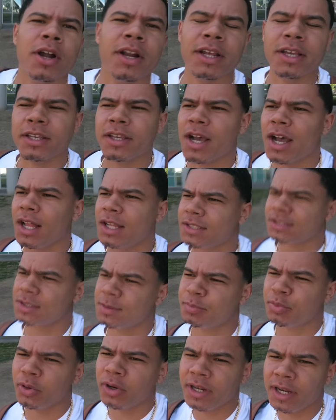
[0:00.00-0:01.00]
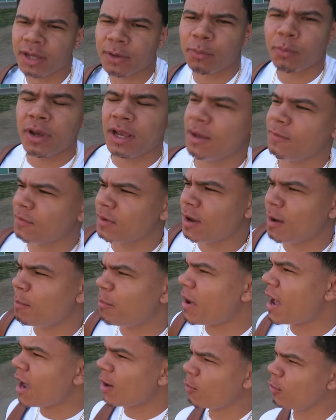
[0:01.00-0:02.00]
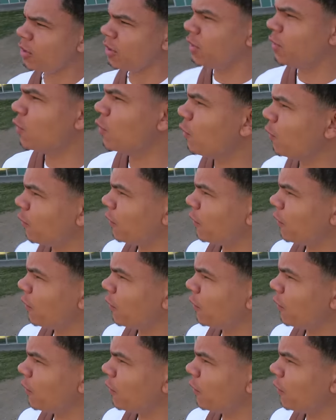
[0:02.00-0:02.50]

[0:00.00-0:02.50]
morning y'all it's your boy Nick Wavy I'm back with a new